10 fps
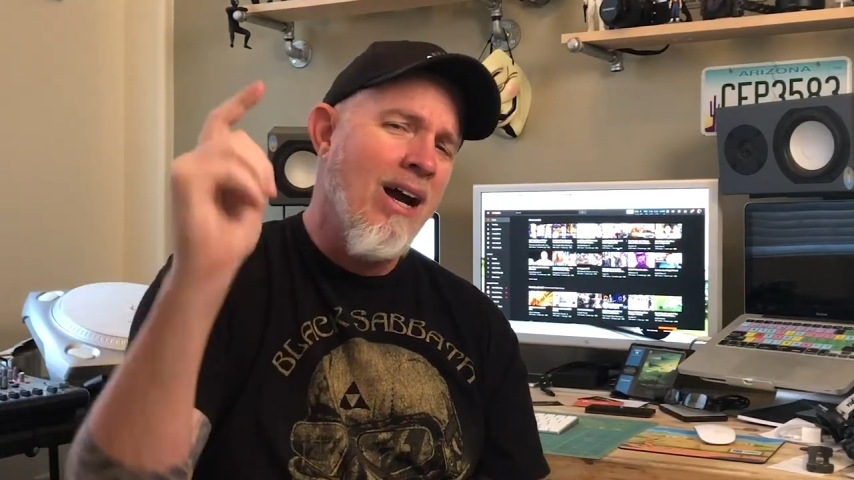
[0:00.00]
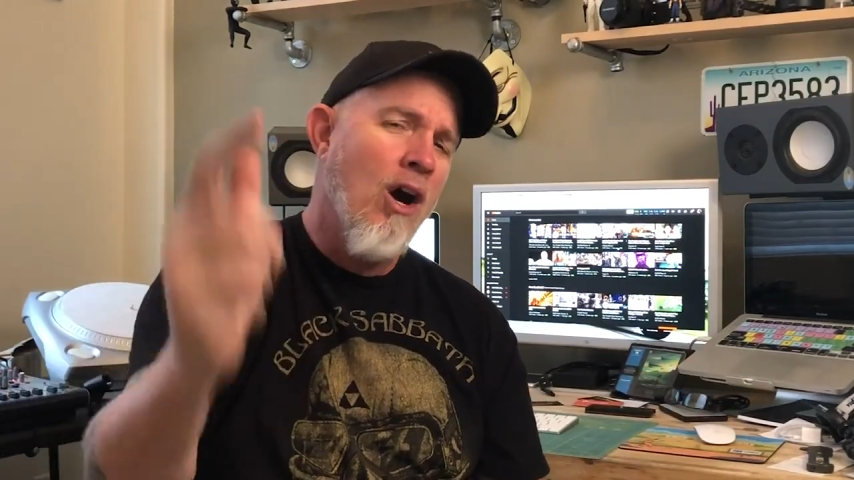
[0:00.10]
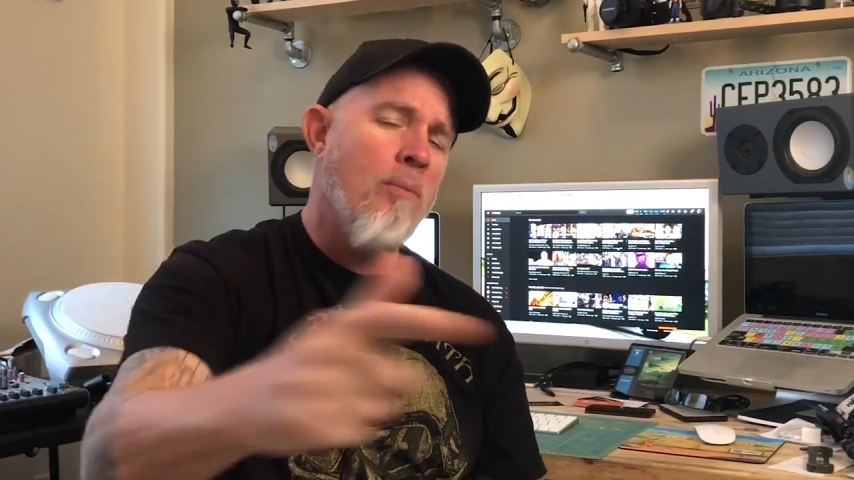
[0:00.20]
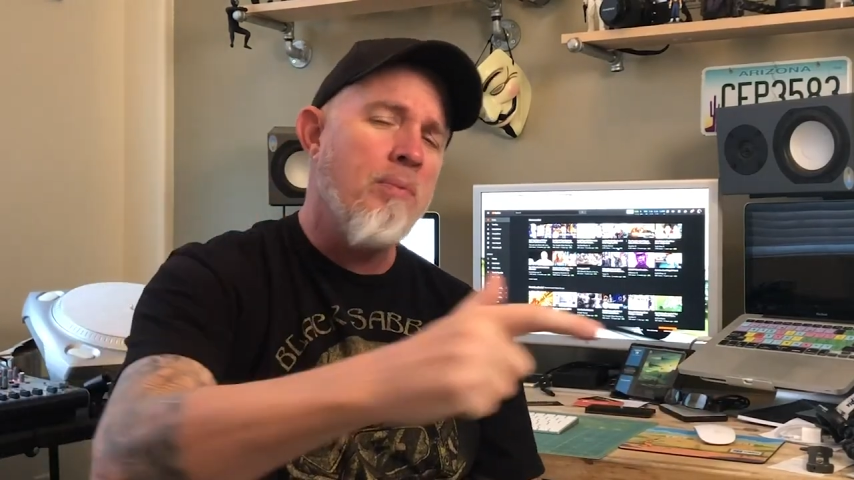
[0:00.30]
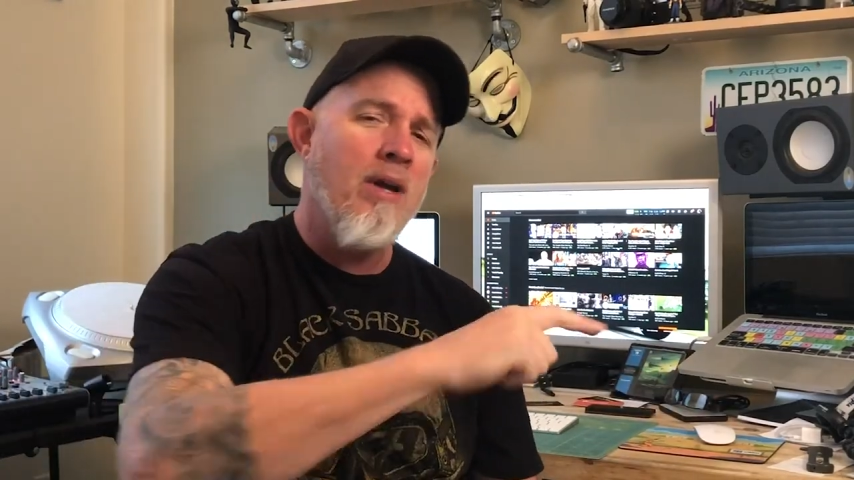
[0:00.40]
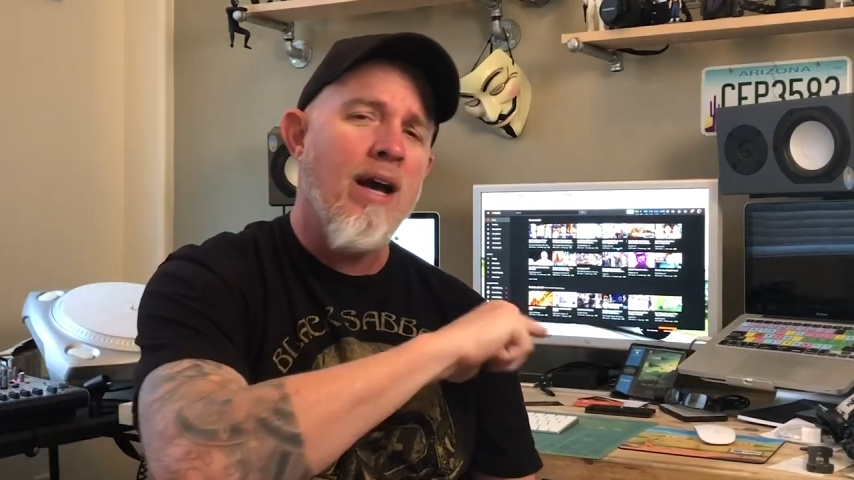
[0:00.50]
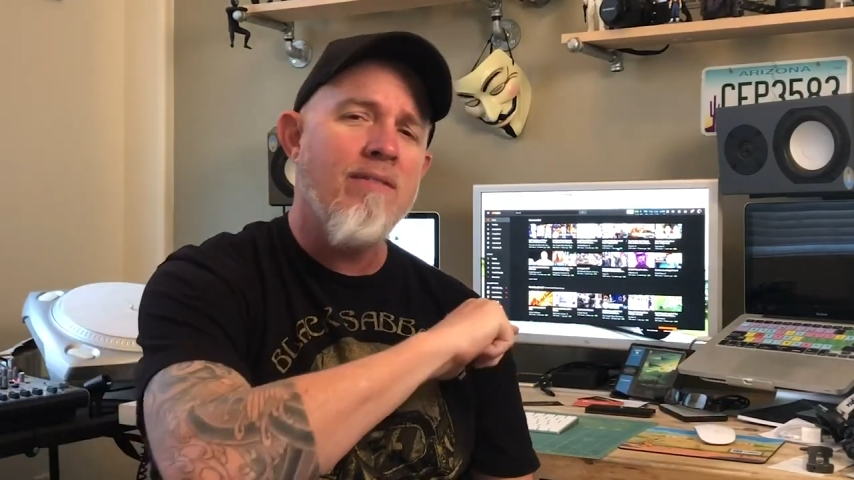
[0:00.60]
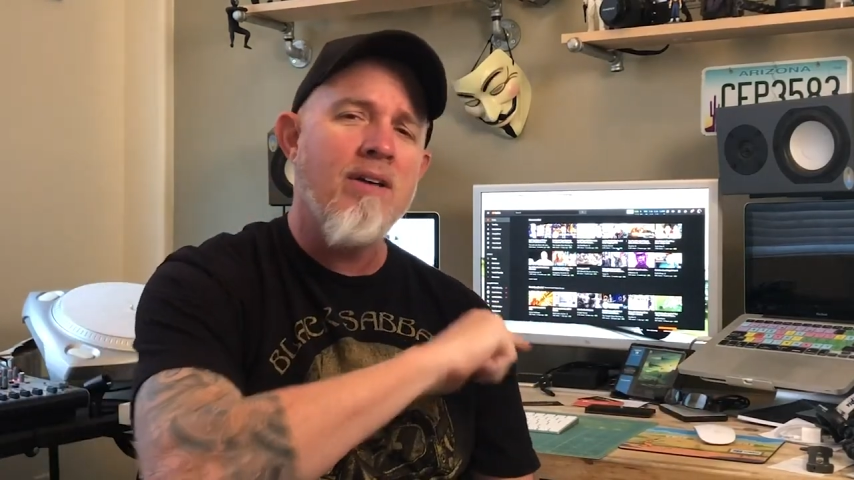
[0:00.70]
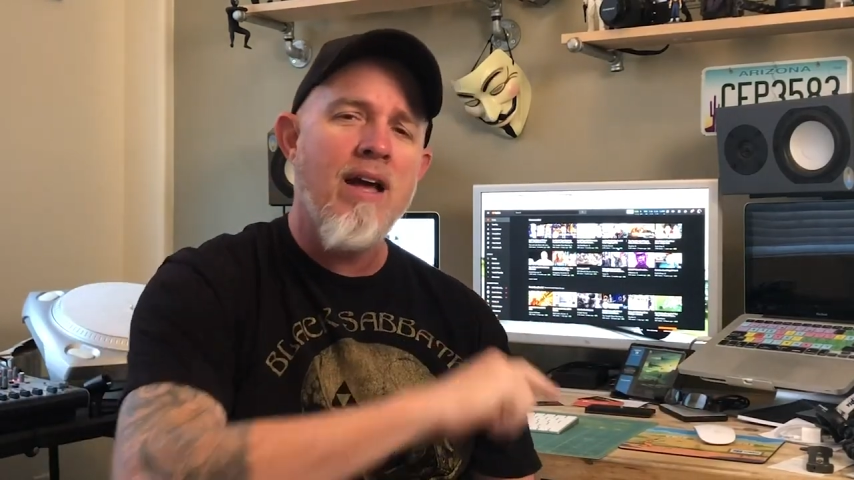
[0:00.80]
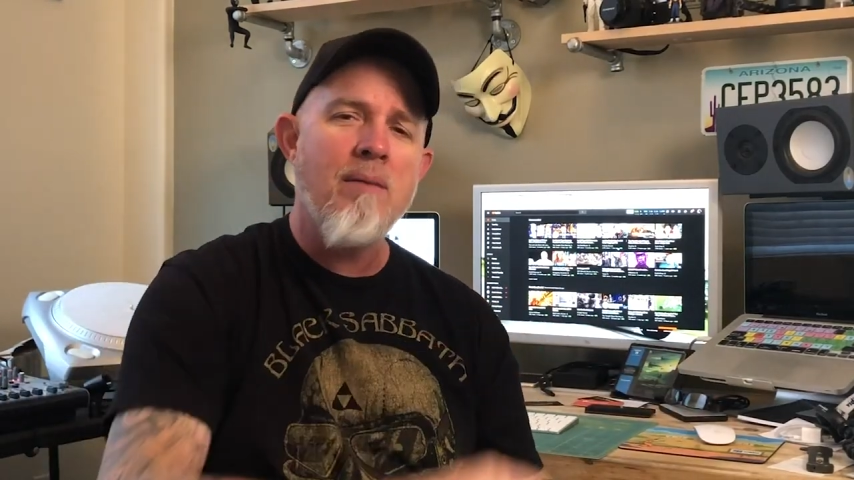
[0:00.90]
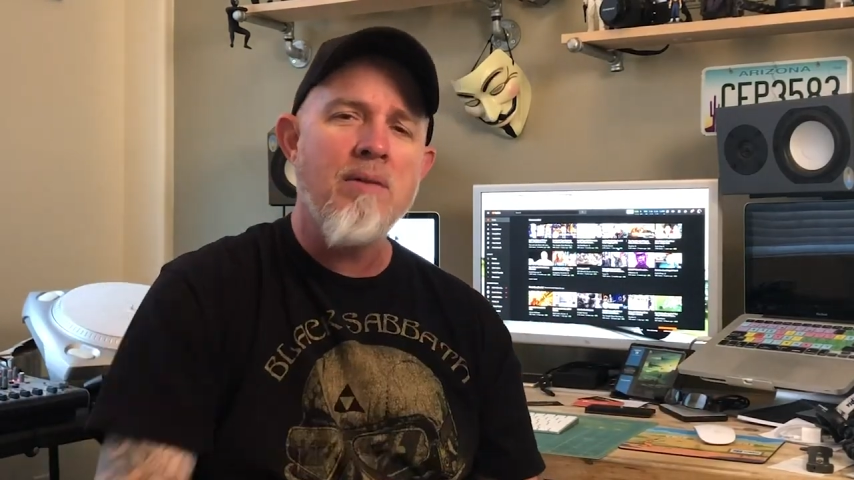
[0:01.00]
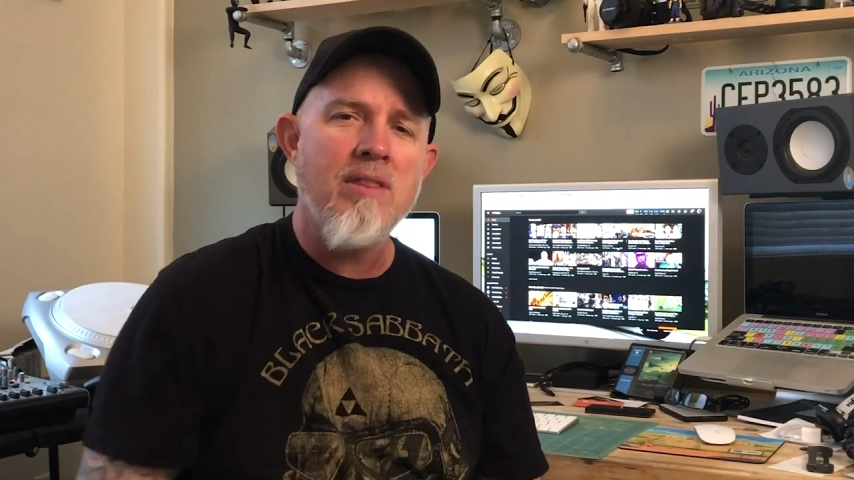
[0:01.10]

Hope you have a happy